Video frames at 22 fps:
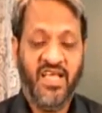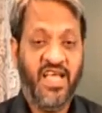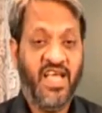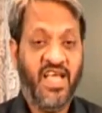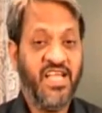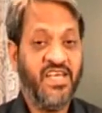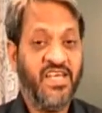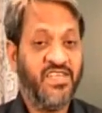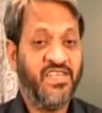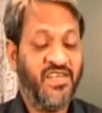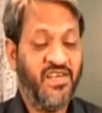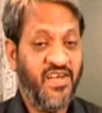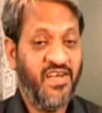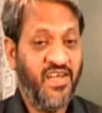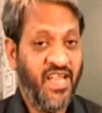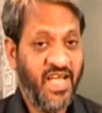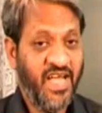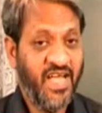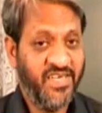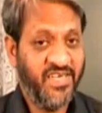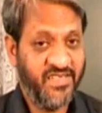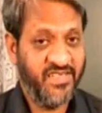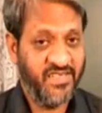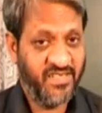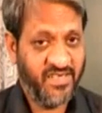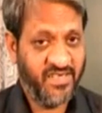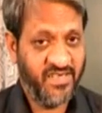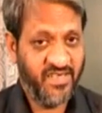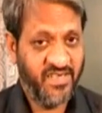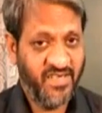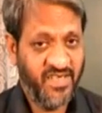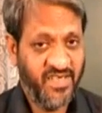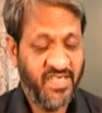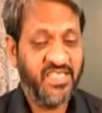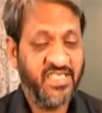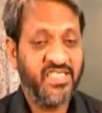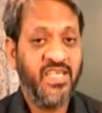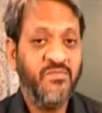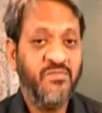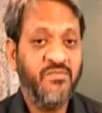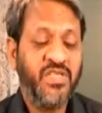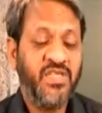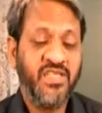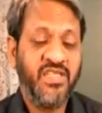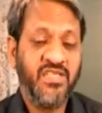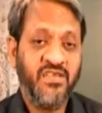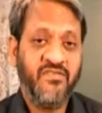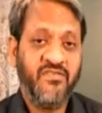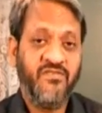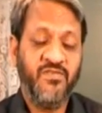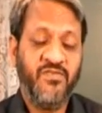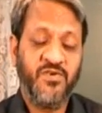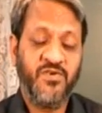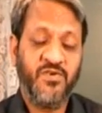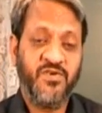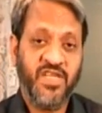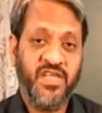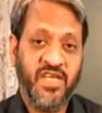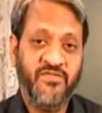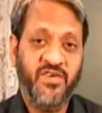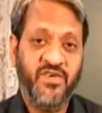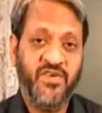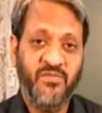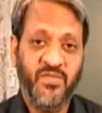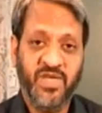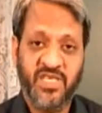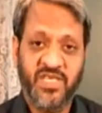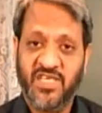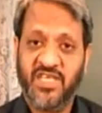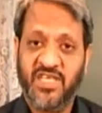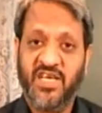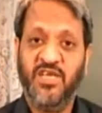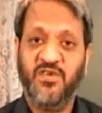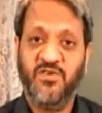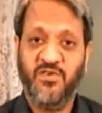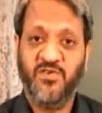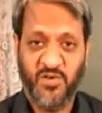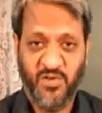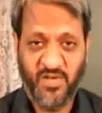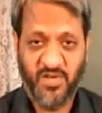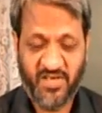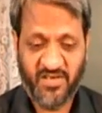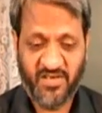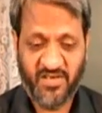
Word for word: and light is something the photographer must control